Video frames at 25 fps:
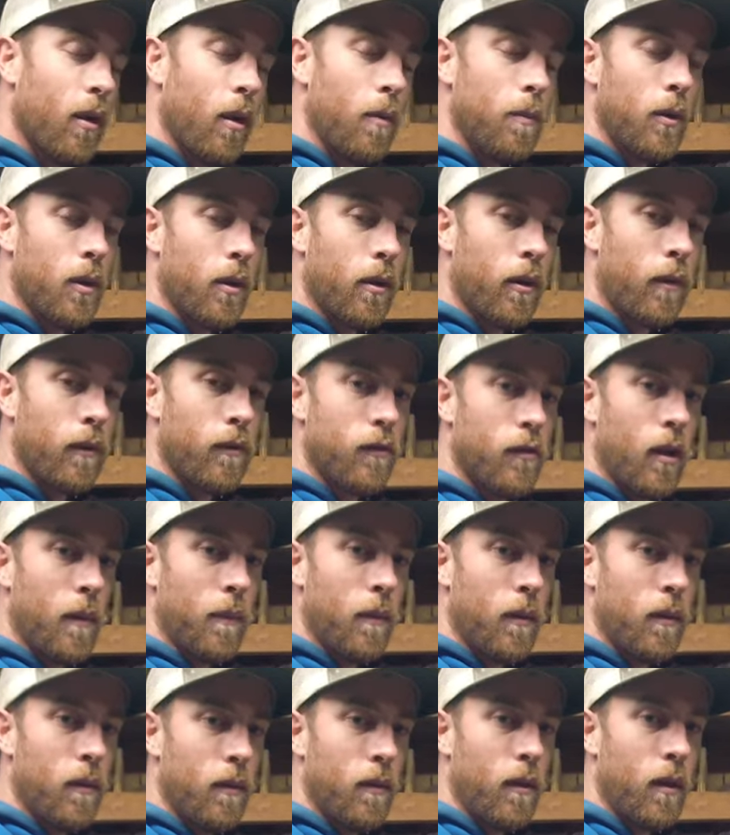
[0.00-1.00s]
Hope you learned
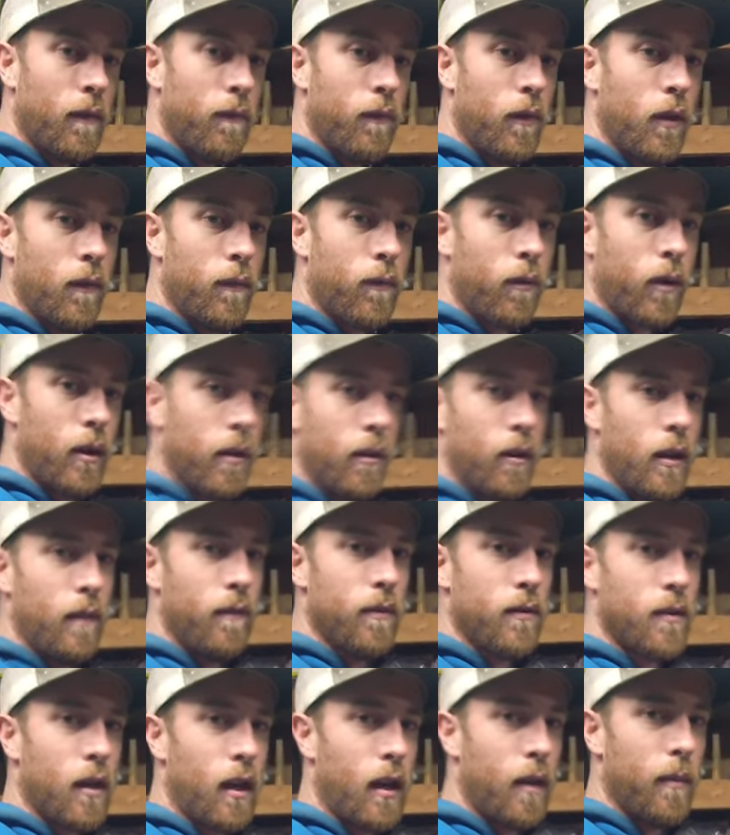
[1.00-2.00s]
something. Uh, feel free to
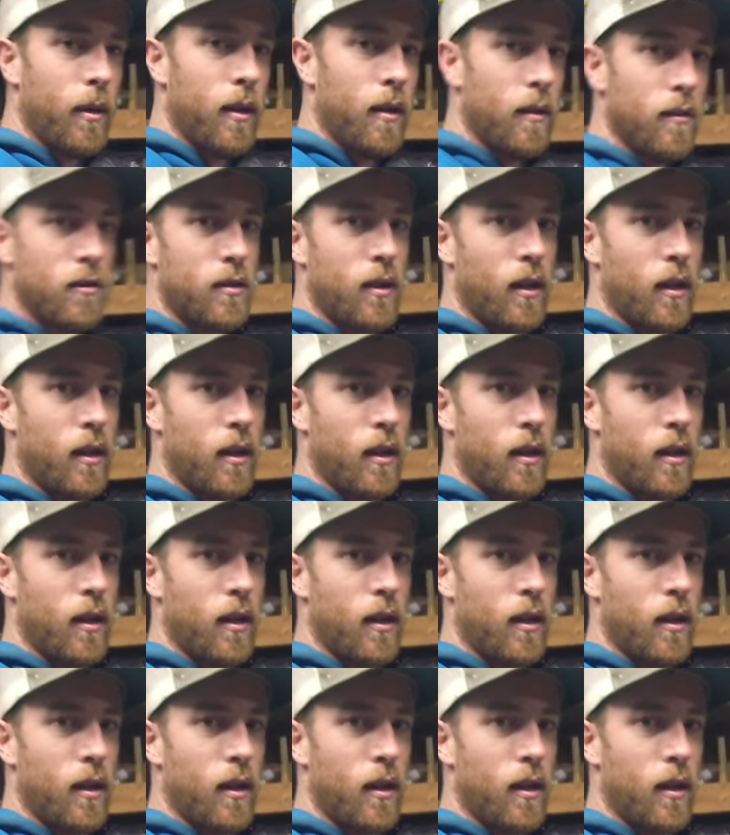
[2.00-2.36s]
leave us comments.